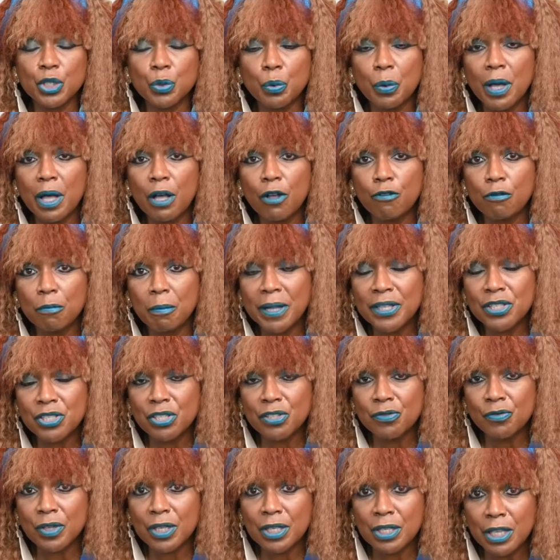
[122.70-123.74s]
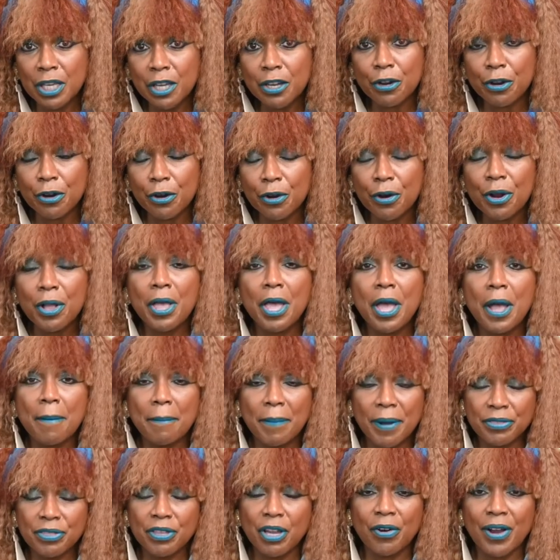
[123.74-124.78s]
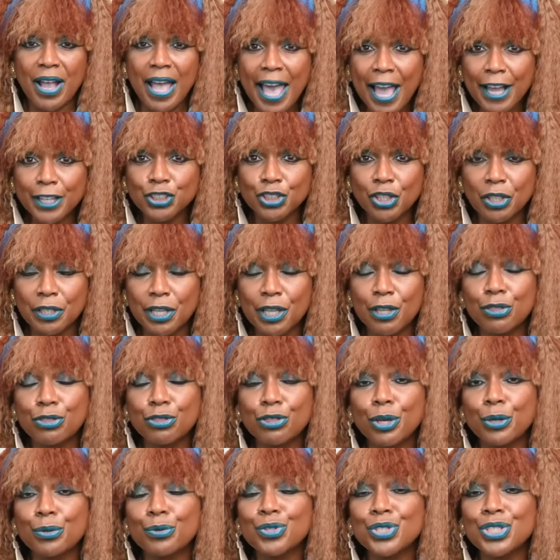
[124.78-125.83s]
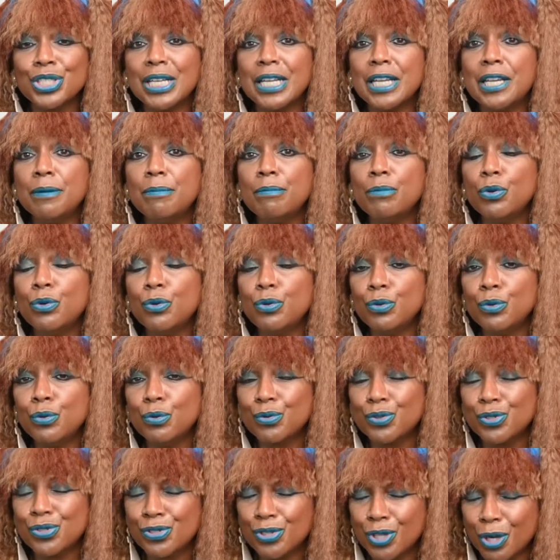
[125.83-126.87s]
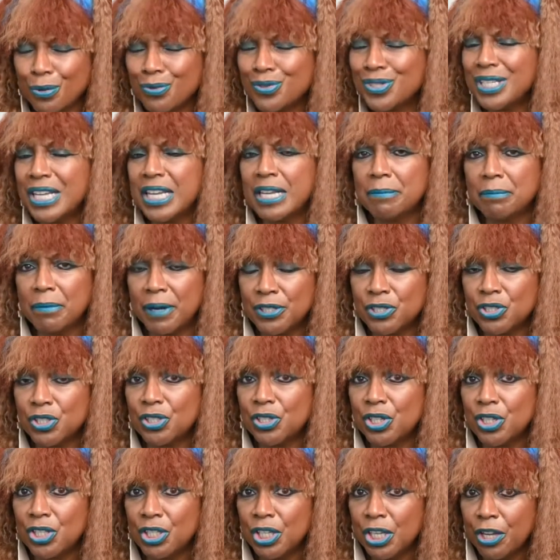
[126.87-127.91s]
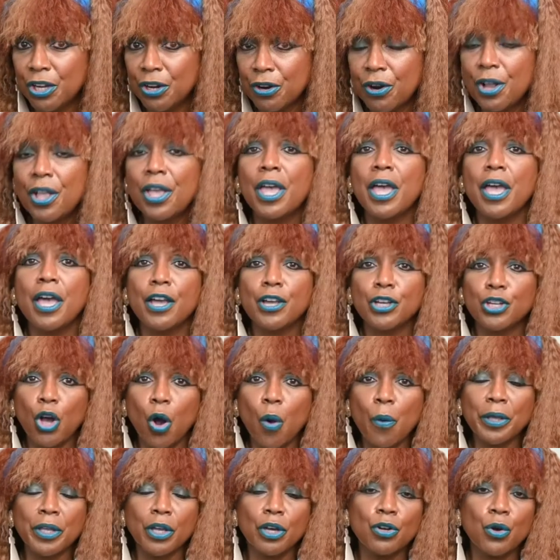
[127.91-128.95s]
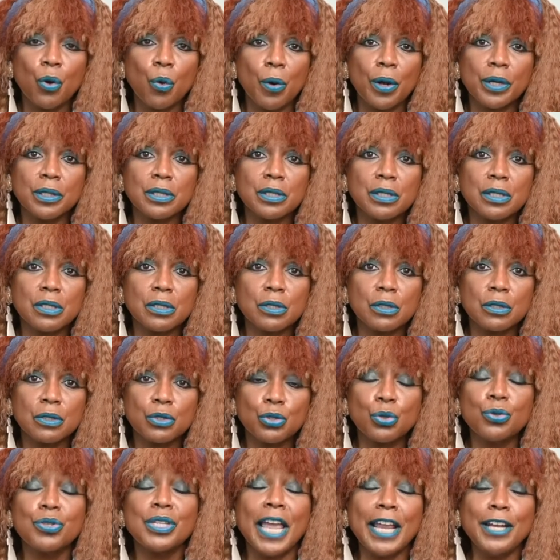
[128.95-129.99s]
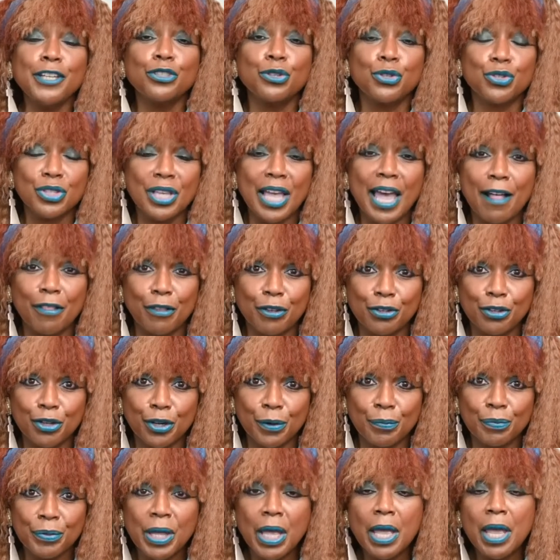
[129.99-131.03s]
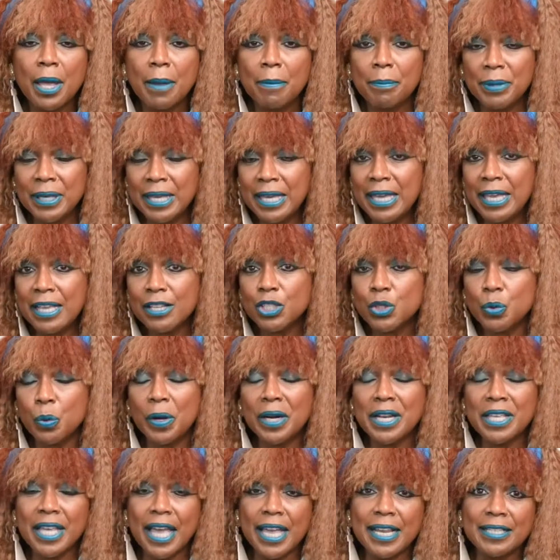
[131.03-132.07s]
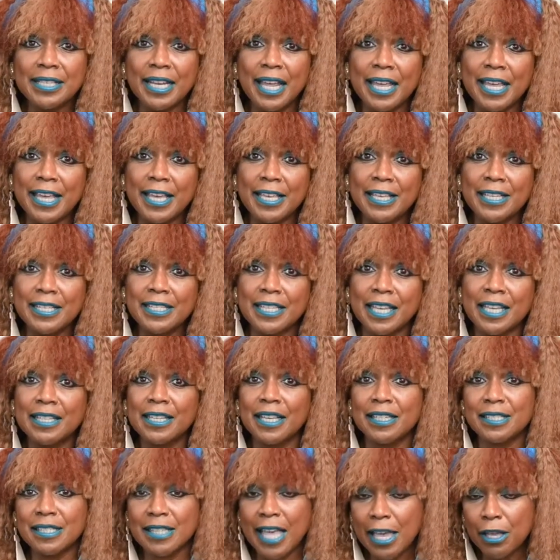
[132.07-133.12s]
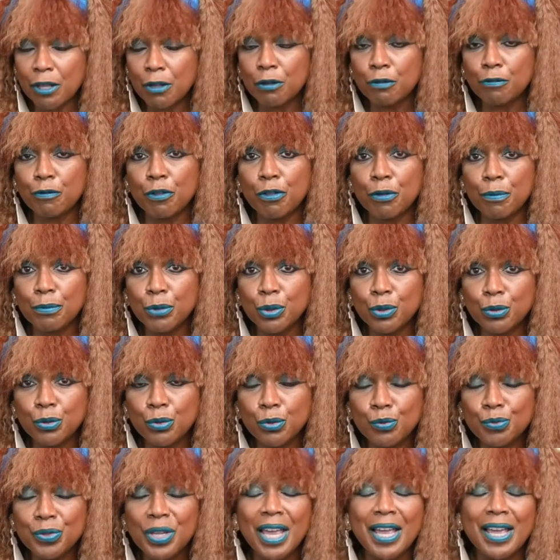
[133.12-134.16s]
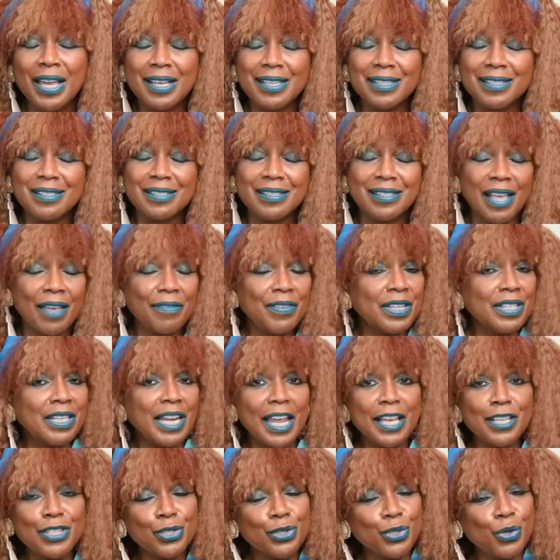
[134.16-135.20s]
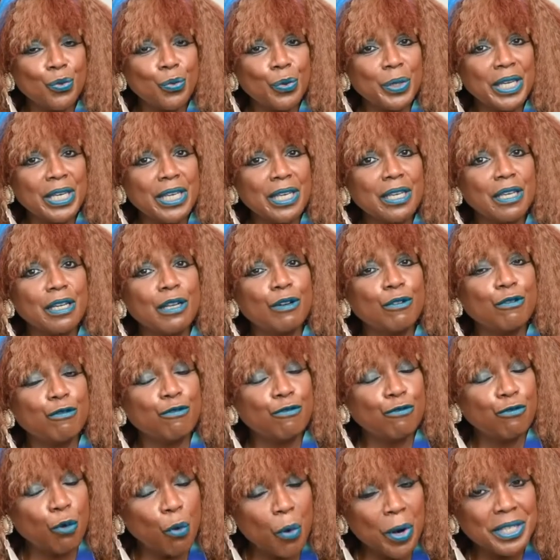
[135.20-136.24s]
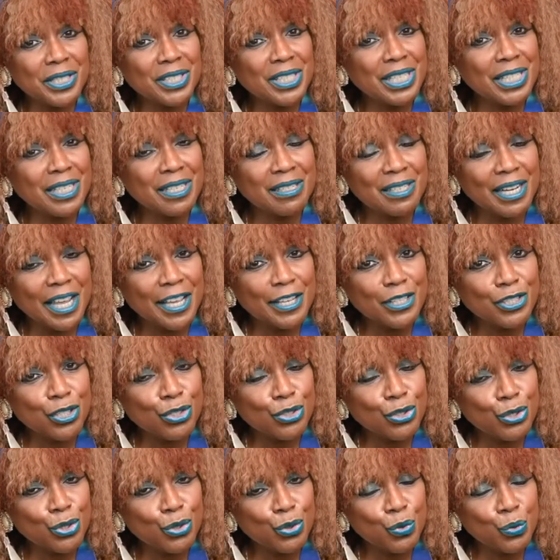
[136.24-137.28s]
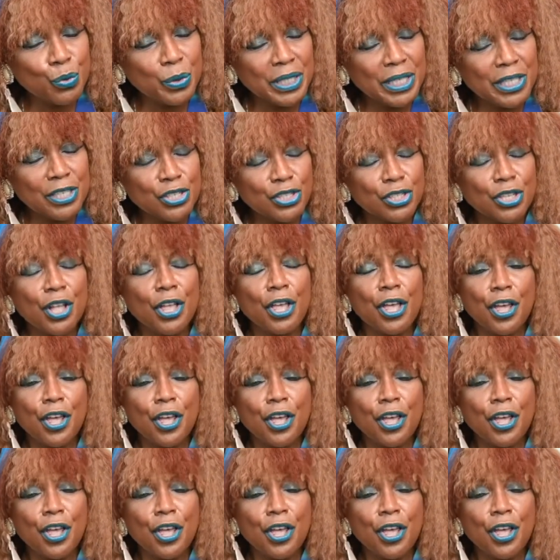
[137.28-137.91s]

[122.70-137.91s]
12 months in the year, but there are actually 13 moons, 13 months in a year, going according to nature's calendar, being 28 days in a cycle for the moon, 7 days in a week, 14 days in 2 weeks,